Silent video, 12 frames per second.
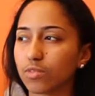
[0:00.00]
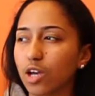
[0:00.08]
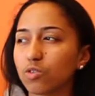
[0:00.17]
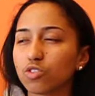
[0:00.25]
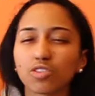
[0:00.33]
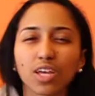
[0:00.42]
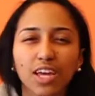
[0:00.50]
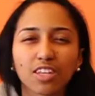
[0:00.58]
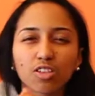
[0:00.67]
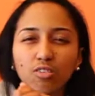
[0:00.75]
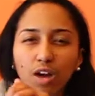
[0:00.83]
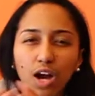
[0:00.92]
would you say,
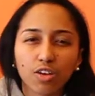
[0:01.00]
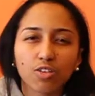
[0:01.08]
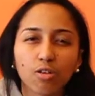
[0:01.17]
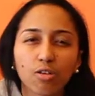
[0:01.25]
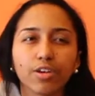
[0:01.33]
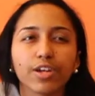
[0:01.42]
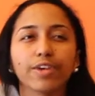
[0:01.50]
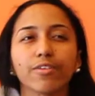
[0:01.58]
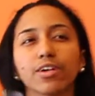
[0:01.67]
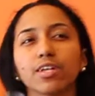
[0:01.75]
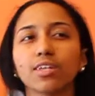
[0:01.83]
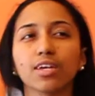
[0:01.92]
like derogatory or
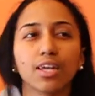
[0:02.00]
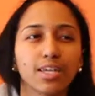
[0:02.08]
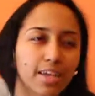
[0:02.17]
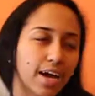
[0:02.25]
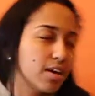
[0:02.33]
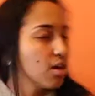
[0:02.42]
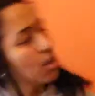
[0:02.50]
anything like that.